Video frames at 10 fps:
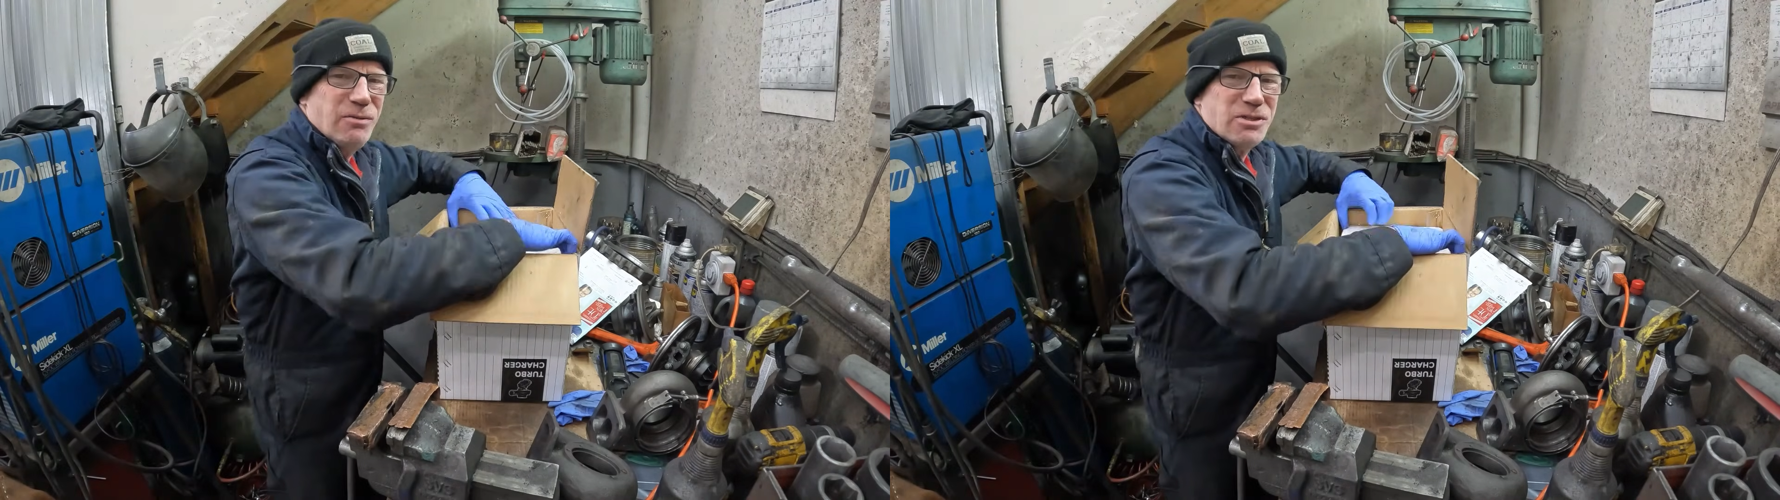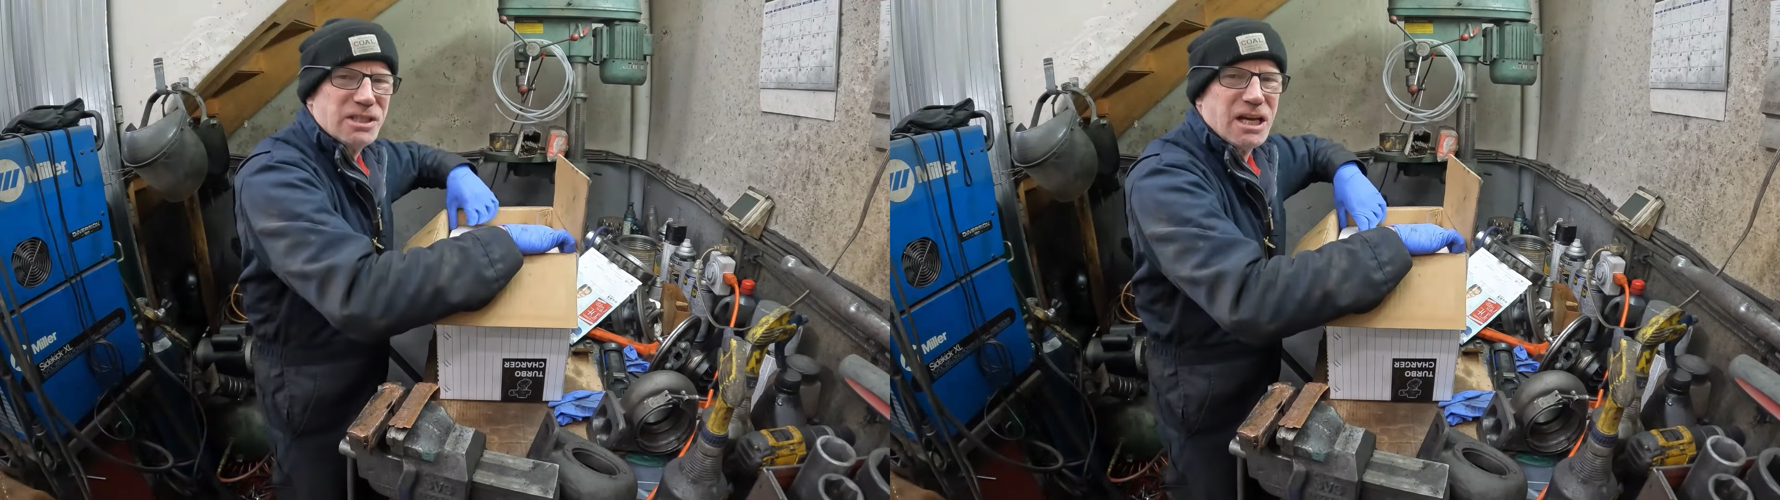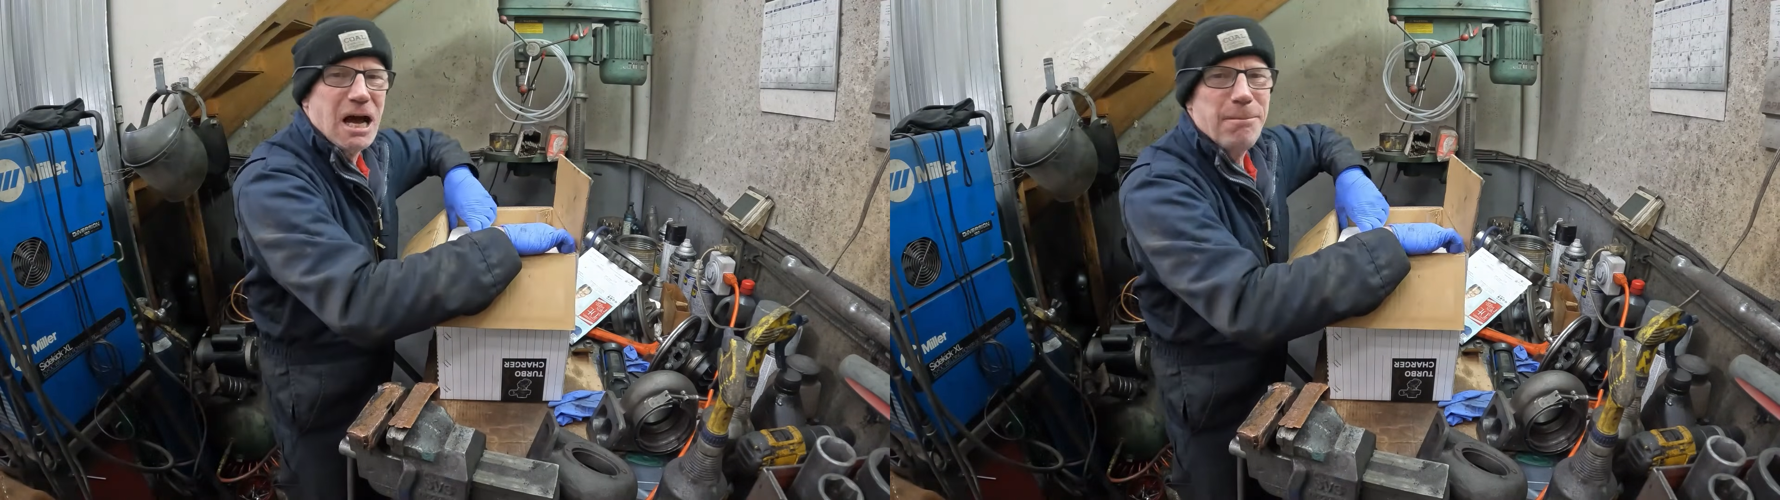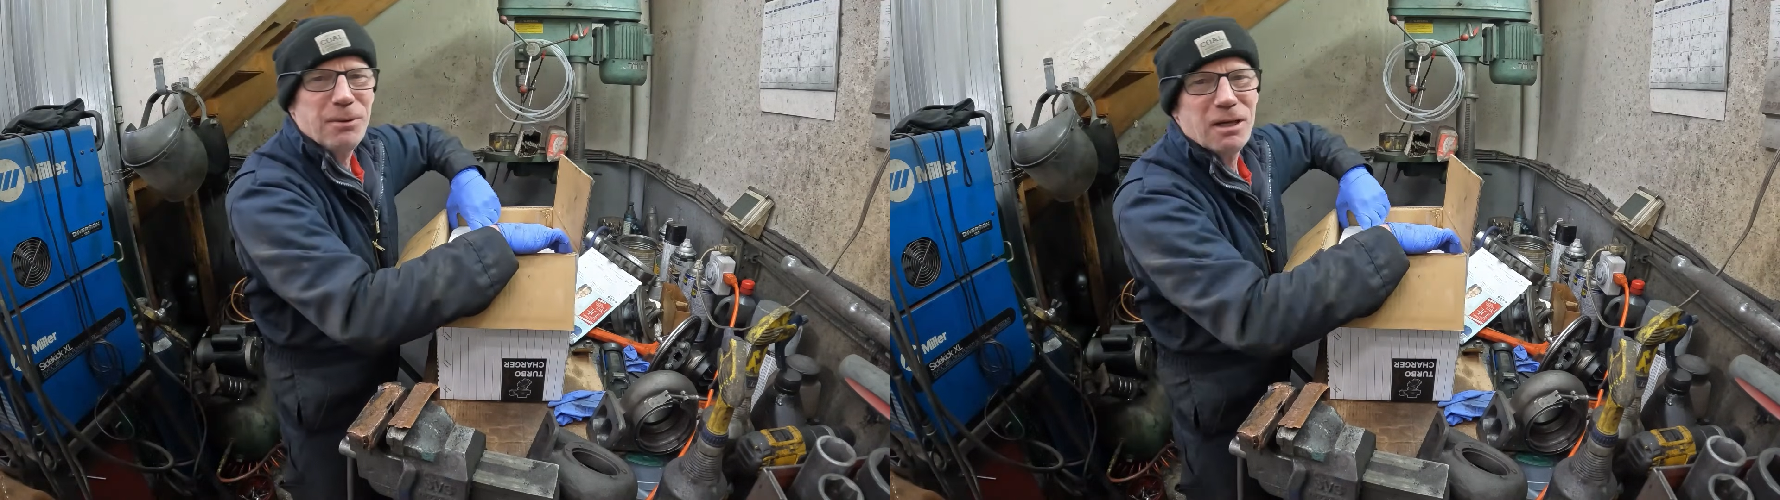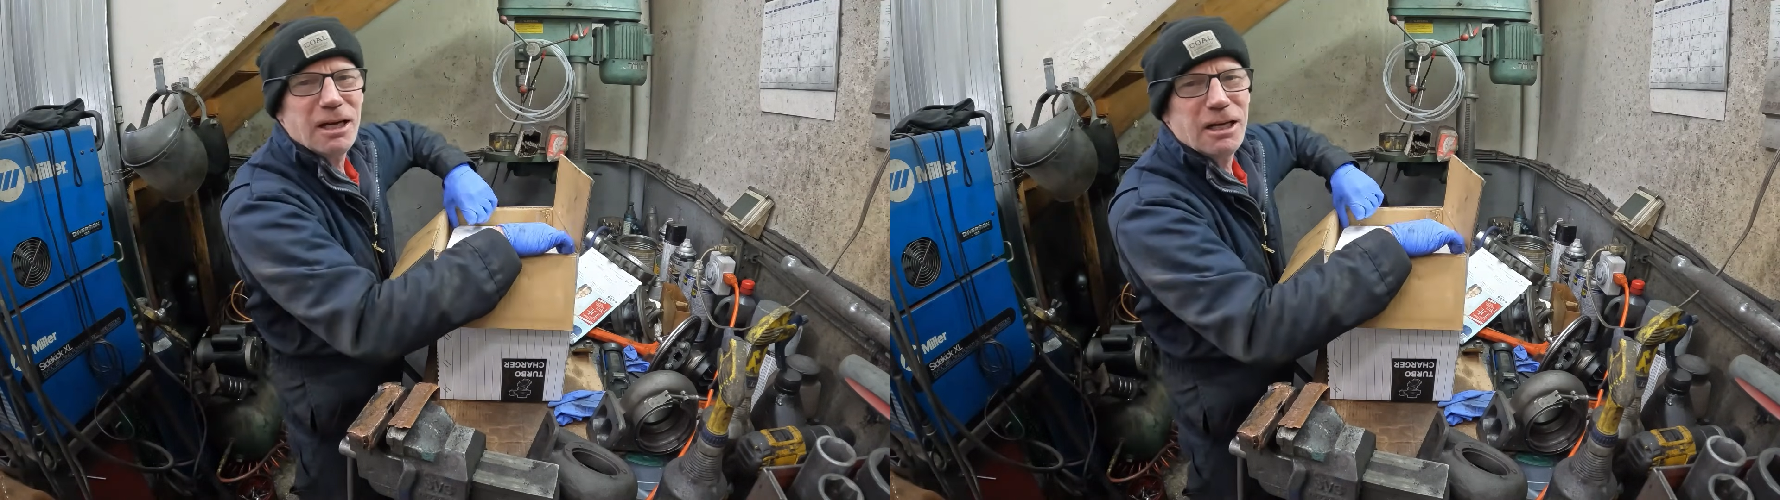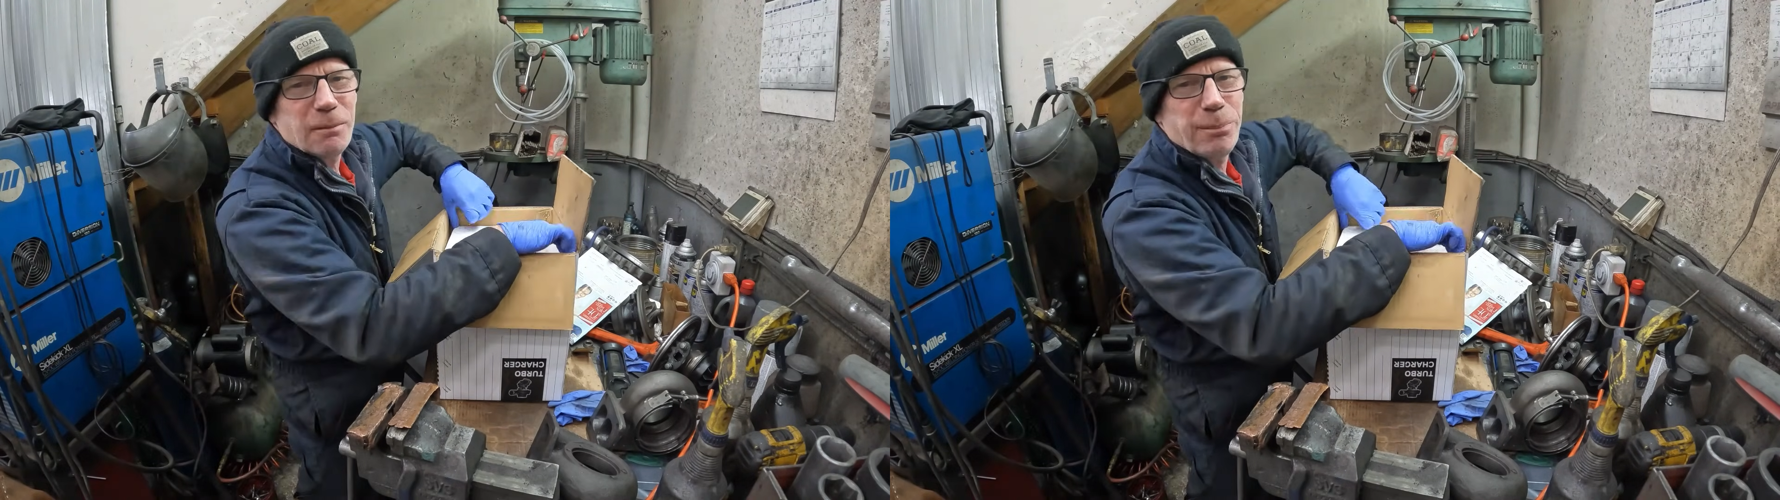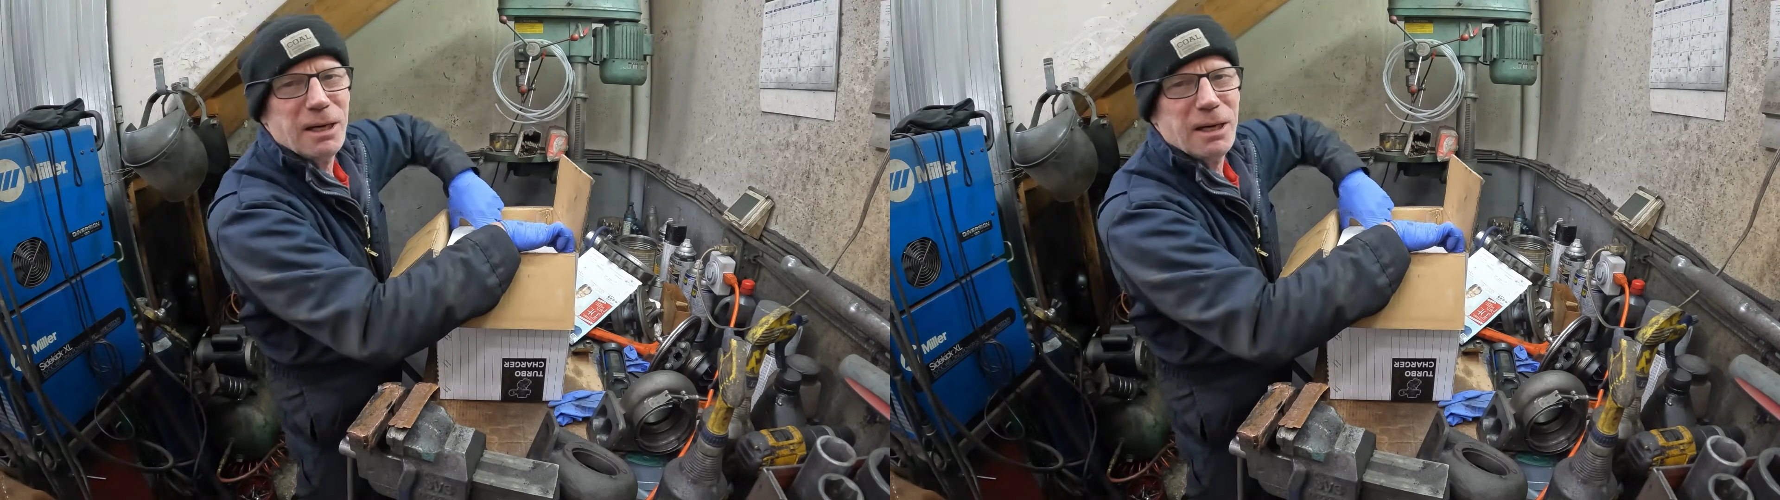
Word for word: it was a couple of hundred